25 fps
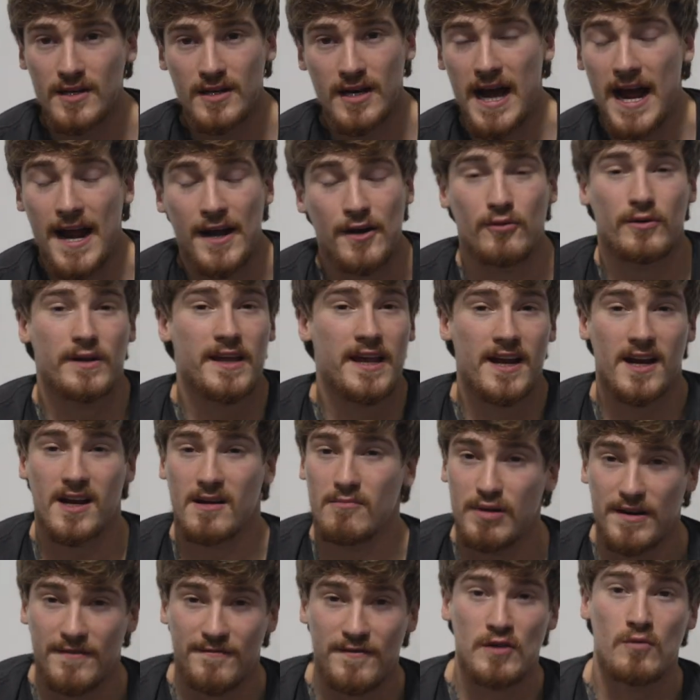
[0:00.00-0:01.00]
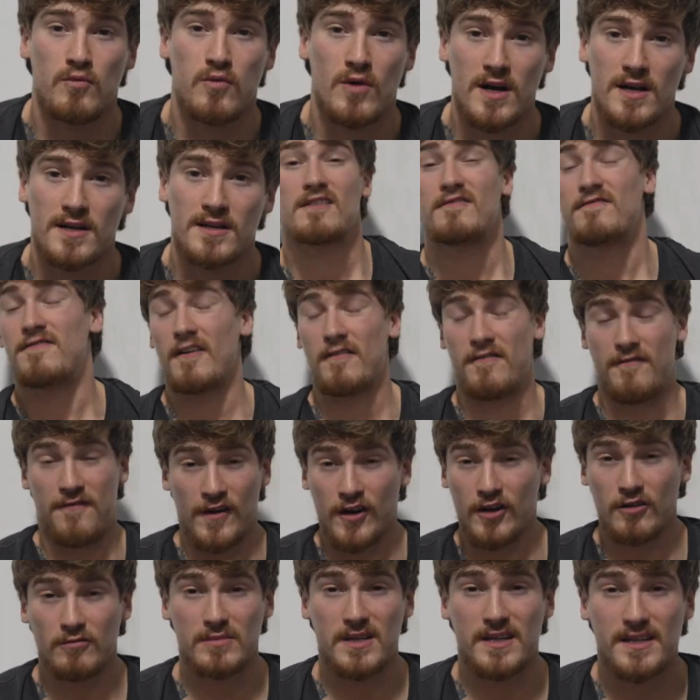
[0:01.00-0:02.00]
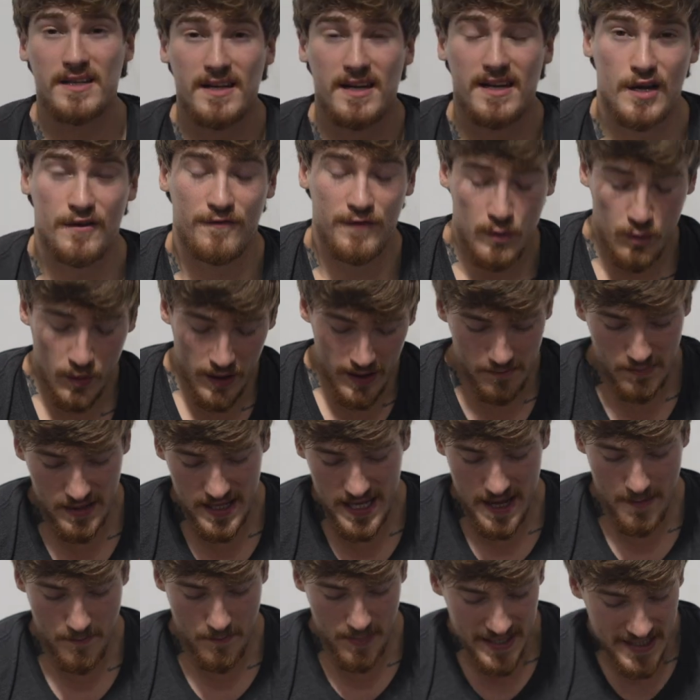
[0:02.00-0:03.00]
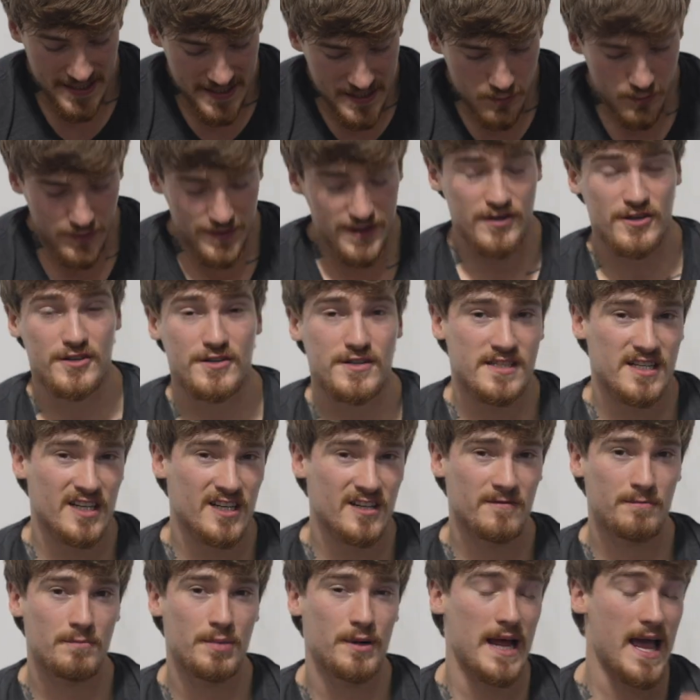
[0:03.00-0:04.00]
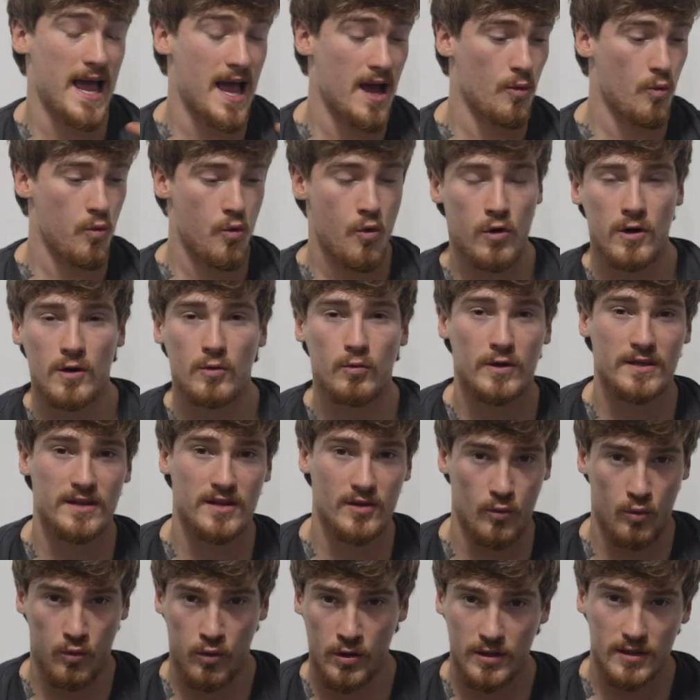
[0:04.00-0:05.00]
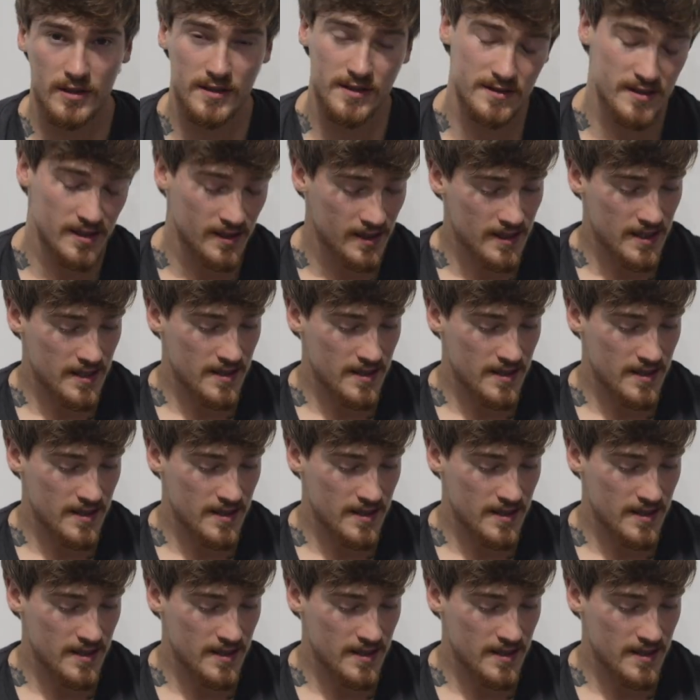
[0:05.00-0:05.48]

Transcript: I don't care, but if you want fulfillment, and if you wanna be at peace with yourself, but at war with the world,